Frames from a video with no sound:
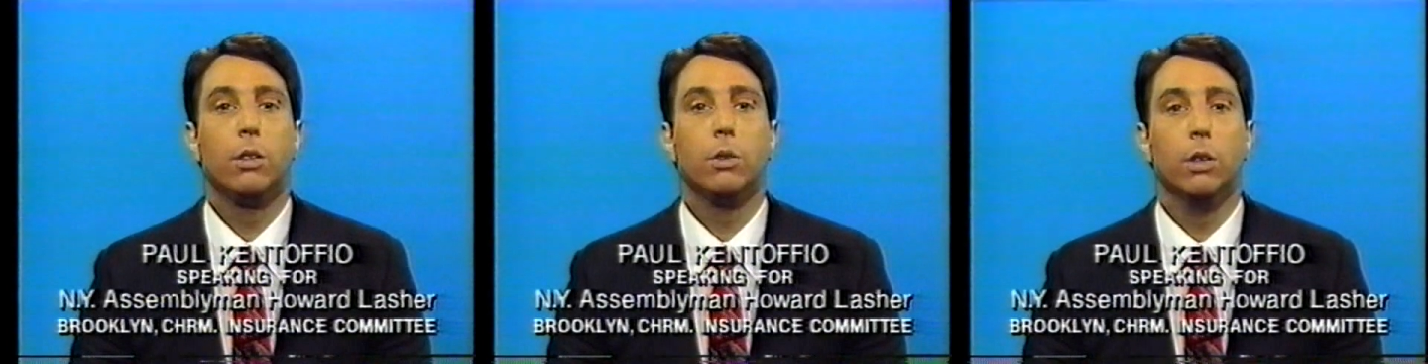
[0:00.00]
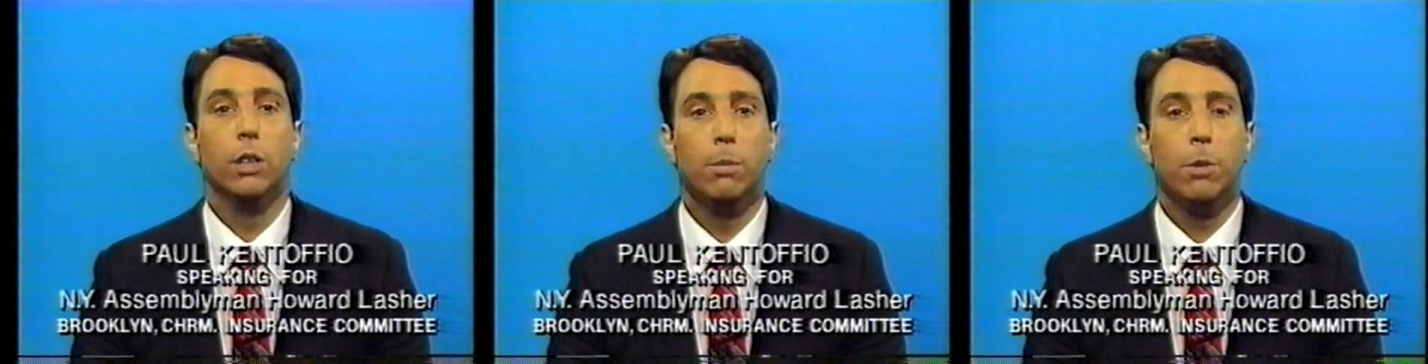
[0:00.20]

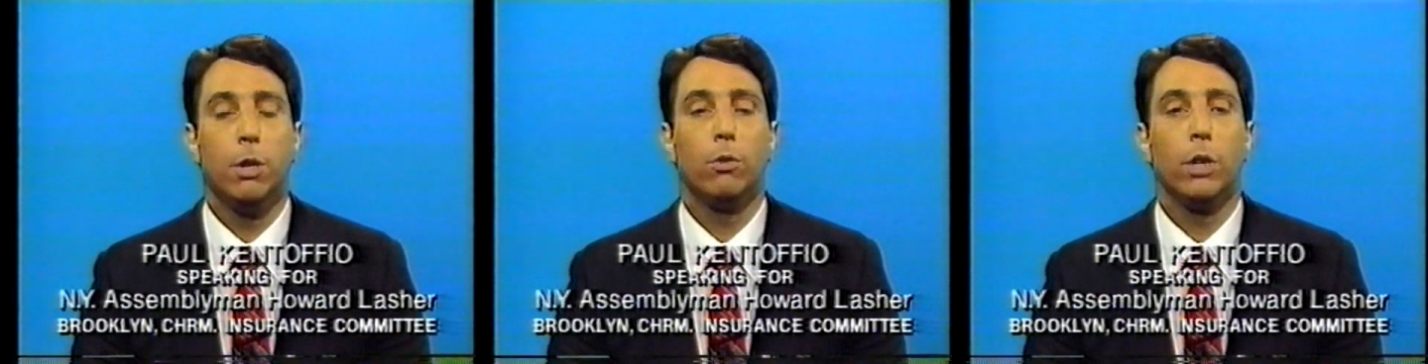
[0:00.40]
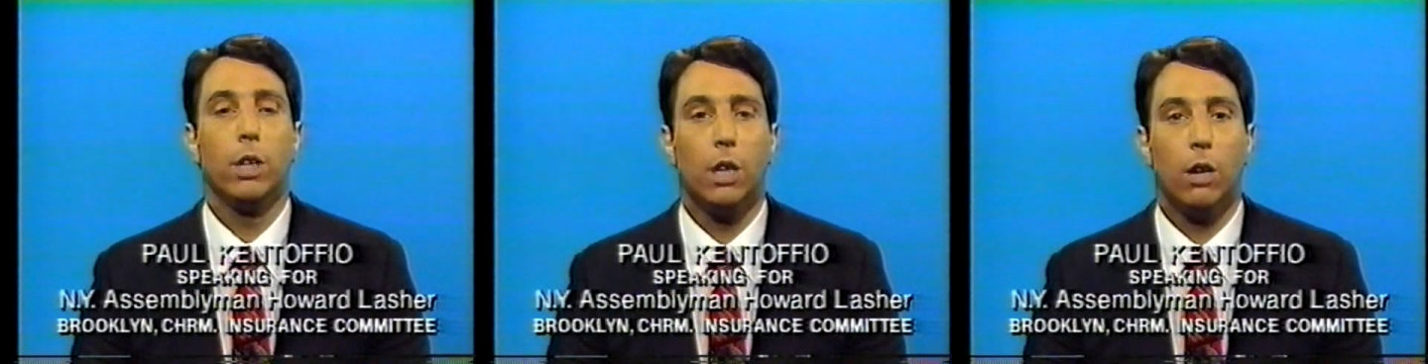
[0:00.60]
To
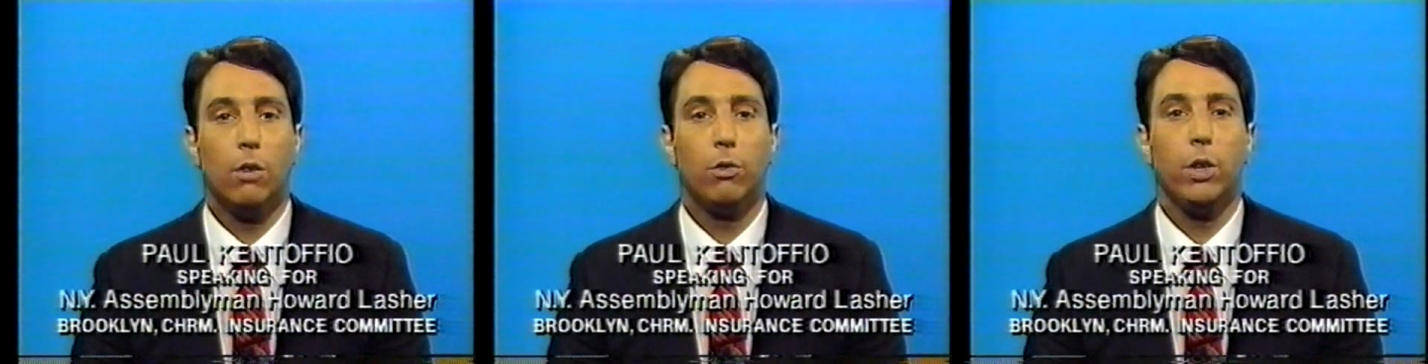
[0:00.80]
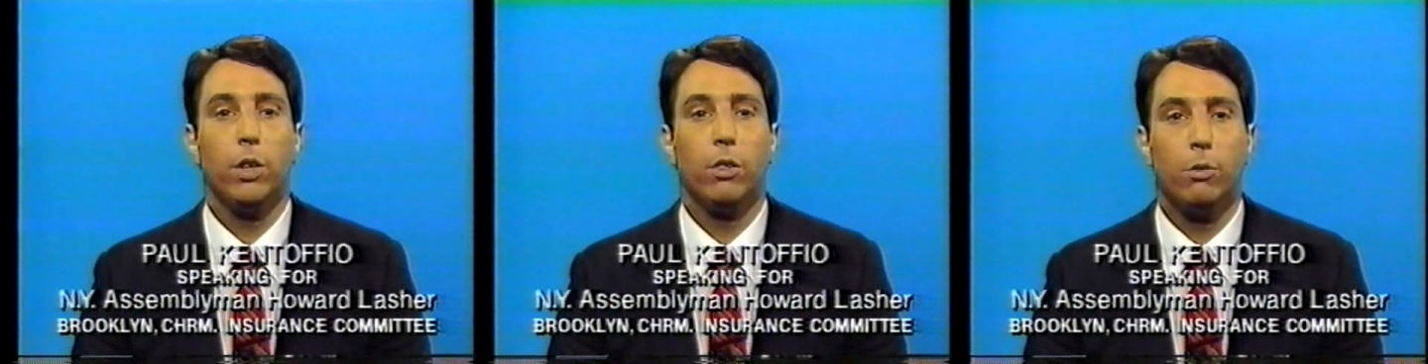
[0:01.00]
limit
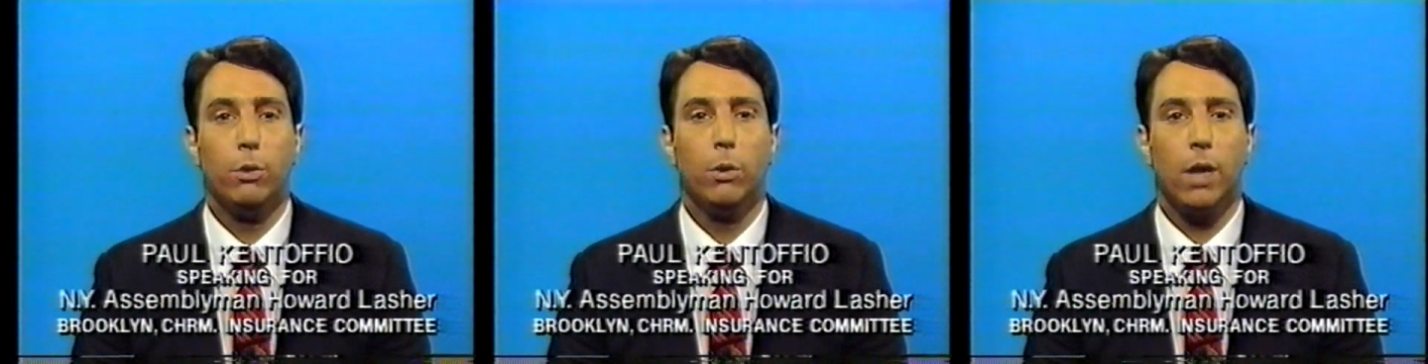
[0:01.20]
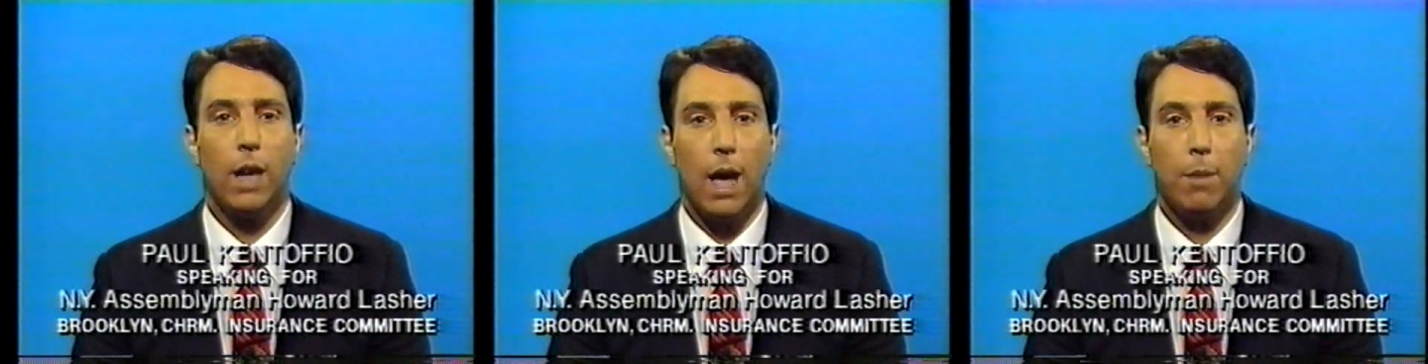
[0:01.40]
recovery
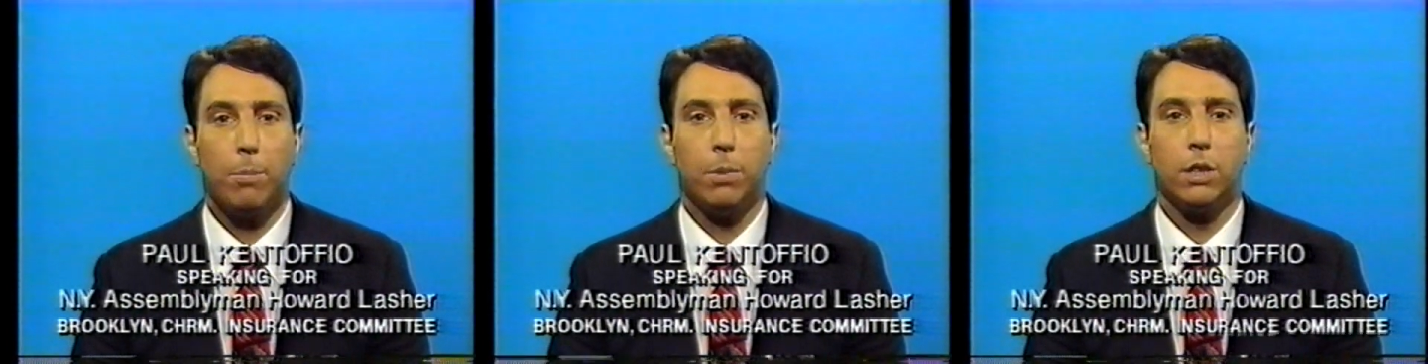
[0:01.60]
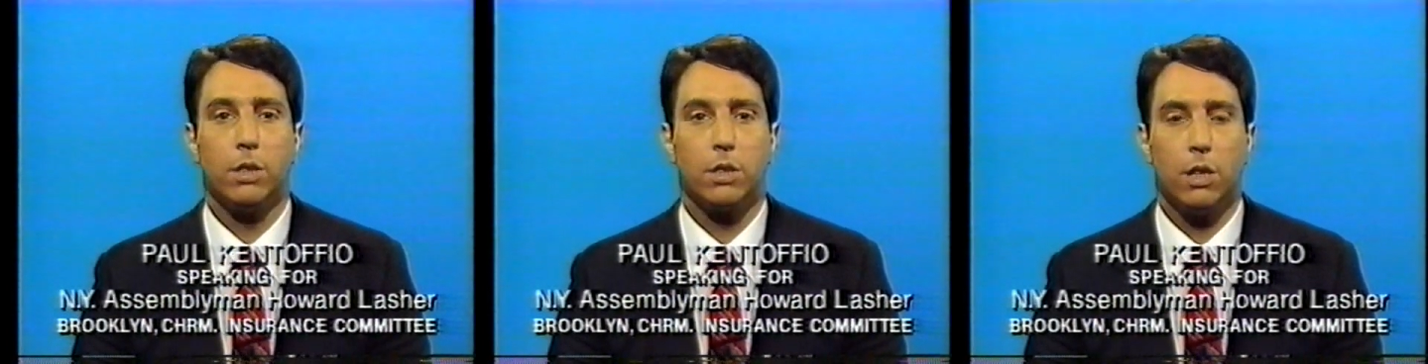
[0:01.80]
through
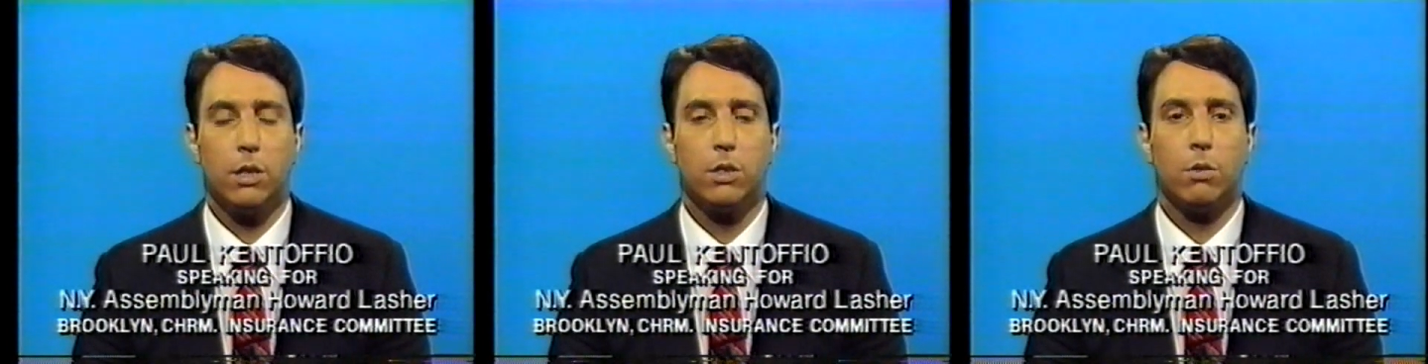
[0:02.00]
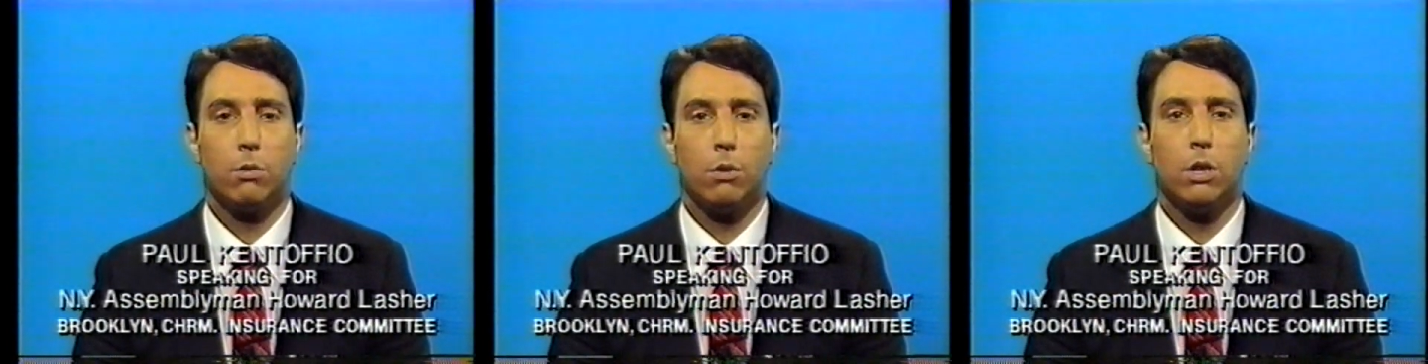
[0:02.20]
capping
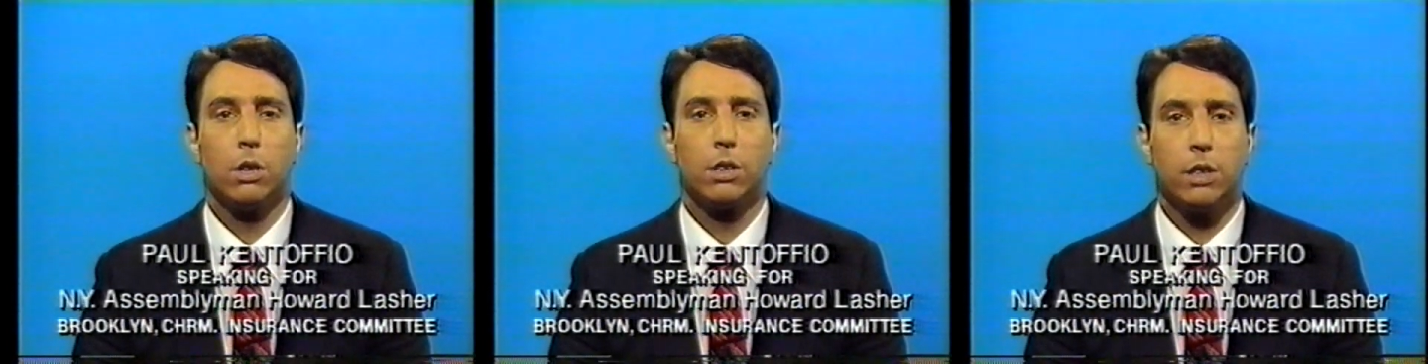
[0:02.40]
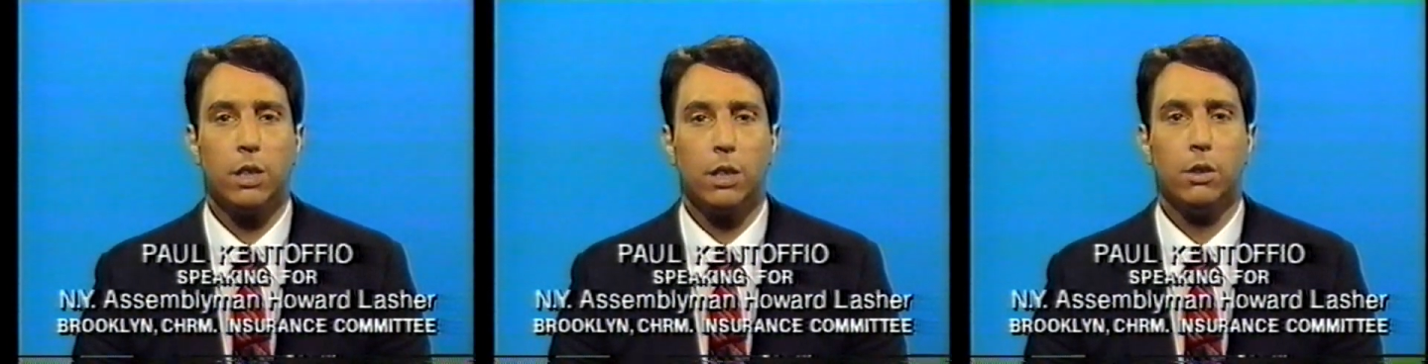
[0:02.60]
sends the
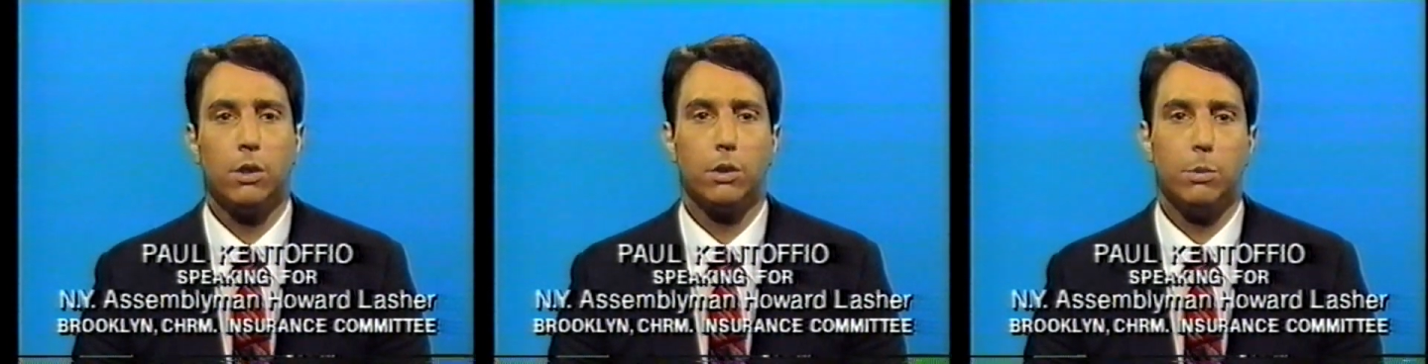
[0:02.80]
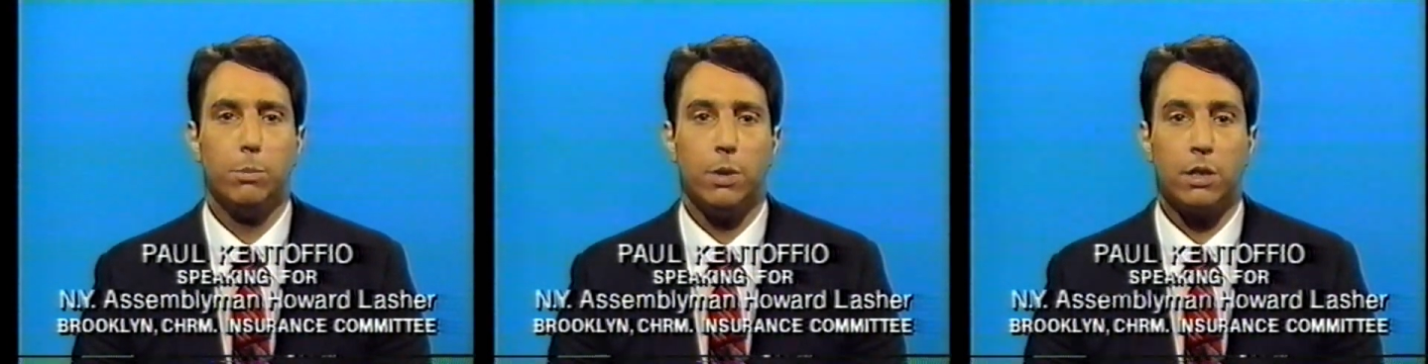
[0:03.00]
wrong
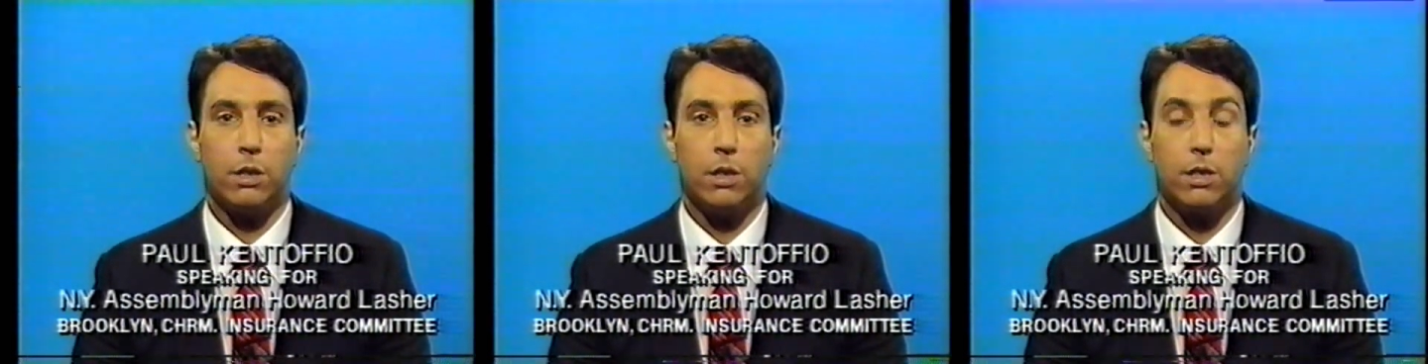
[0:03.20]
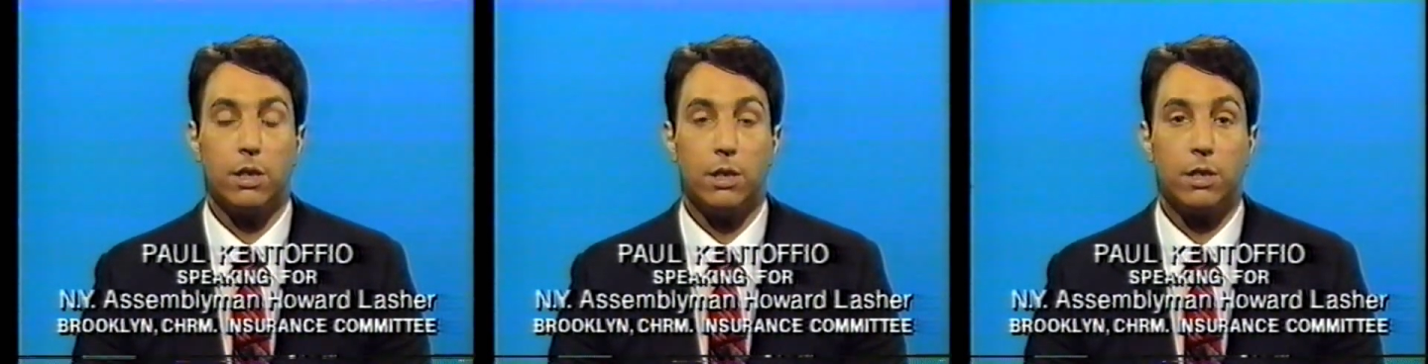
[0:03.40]
signal to business.